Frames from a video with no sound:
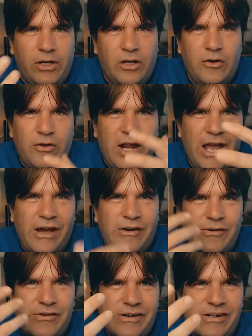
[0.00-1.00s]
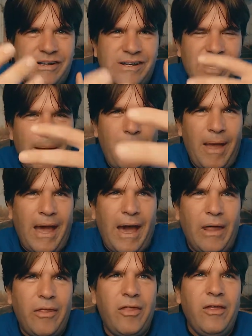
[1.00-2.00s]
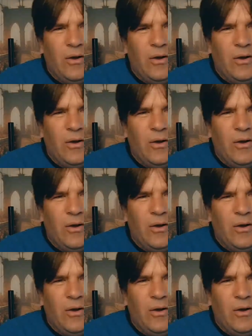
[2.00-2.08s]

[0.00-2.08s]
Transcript: go down a path.